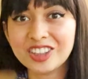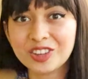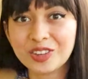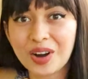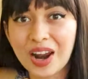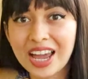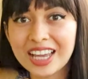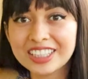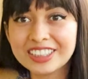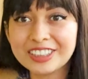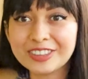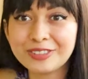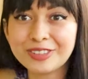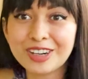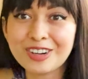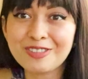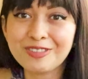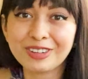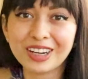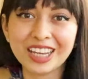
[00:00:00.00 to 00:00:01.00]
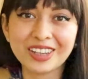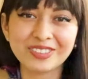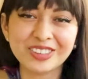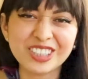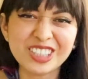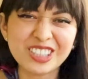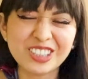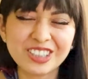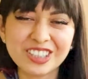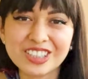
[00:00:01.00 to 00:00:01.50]
try different
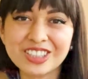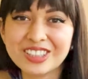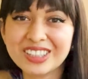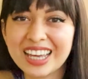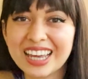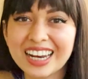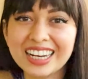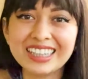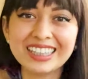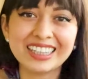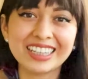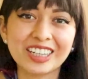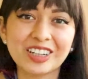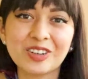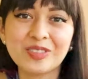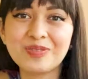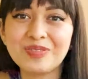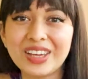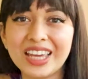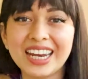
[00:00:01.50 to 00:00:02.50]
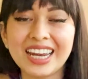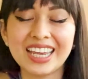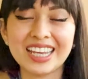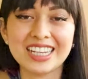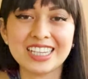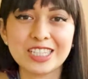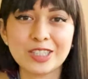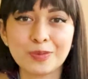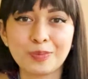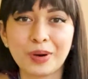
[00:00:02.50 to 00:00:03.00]
flavors just to get a little bit
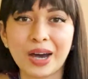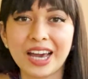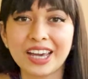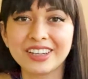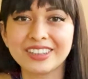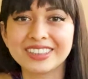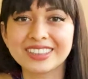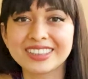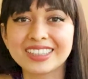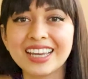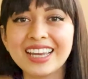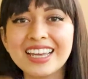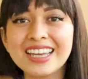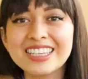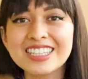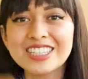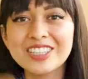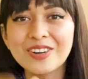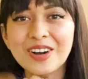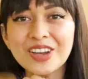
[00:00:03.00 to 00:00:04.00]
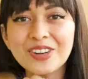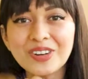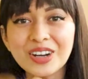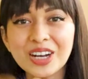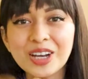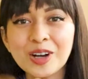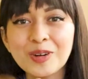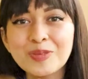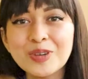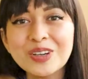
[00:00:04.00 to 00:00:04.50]
inspired. So I
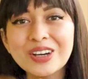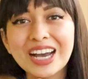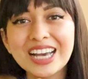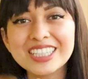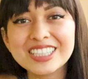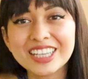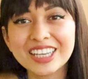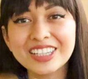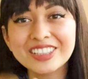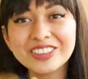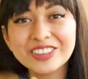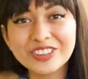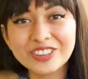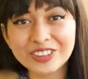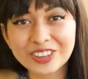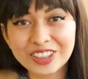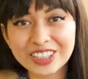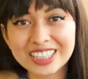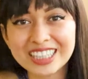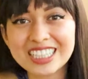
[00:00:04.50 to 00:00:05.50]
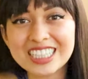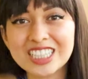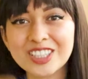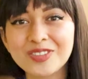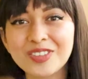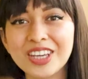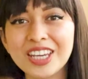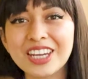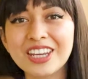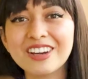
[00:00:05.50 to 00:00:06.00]
really hope you guys enjoy
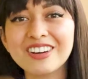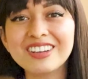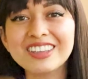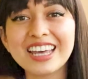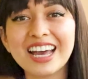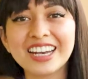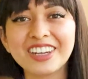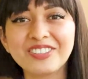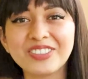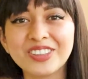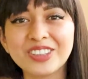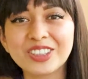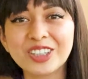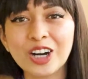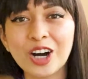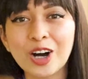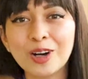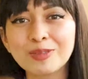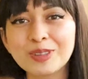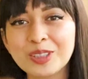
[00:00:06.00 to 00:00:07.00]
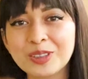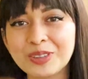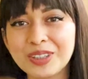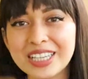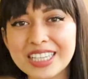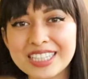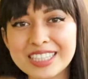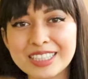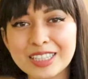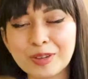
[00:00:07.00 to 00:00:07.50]
this video, that if you come
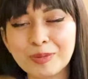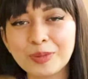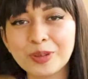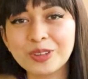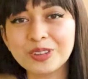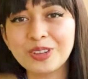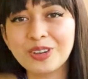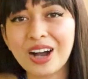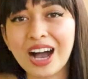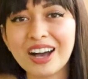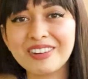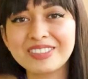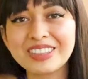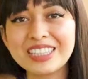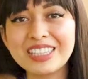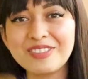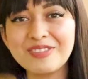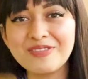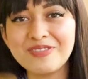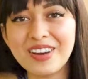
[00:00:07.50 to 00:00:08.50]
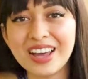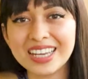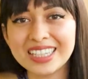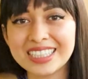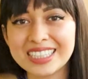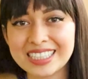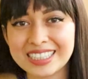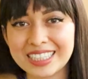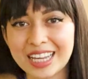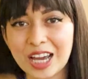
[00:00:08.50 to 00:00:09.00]
to Istanbul, you have the
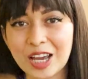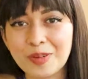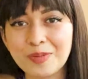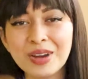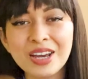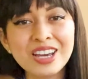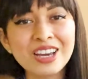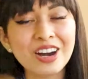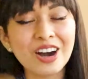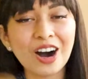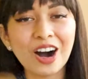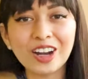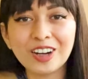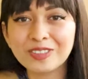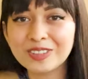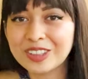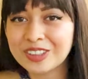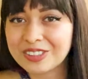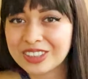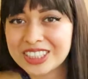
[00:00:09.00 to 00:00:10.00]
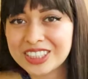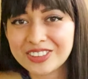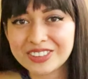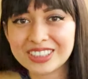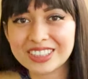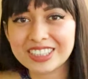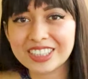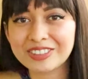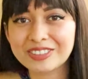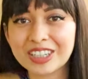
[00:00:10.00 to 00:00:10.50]
best time. All of the
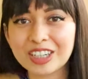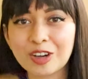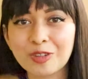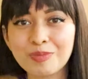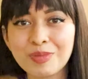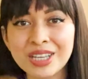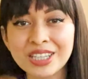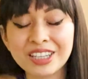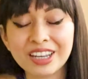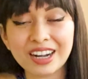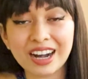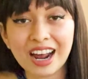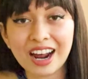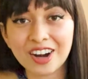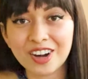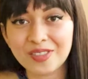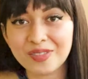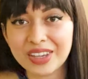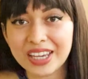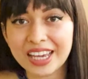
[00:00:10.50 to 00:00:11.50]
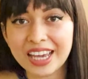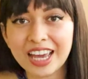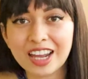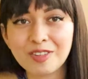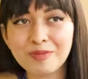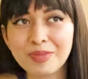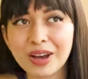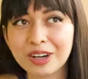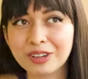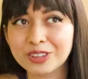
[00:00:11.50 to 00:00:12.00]
restaurants I recommended are
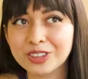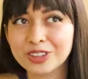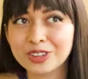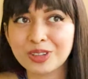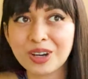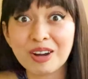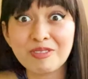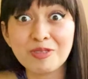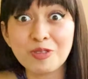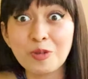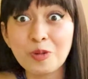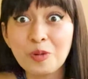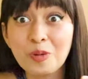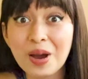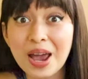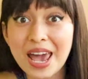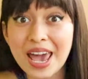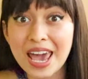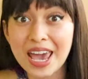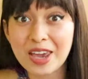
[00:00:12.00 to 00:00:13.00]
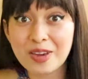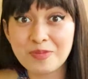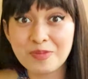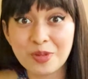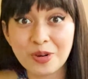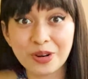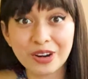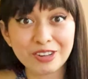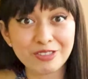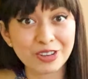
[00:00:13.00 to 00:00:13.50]
vegan, but also you have way
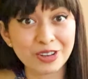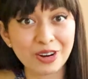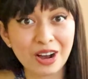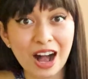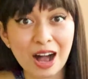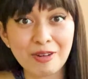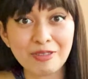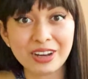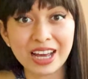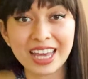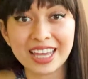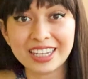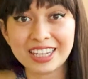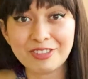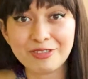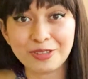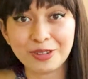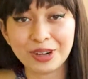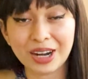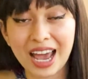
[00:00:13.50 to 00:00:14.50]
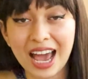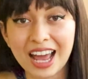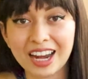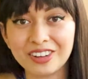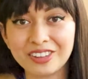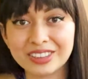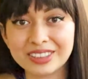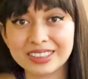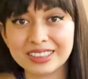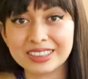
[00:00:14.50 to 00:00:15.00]
more if you don't have any food
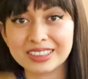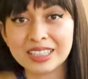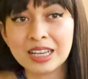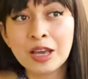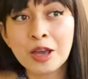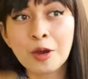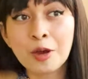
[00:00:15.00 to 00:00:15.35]
allergies.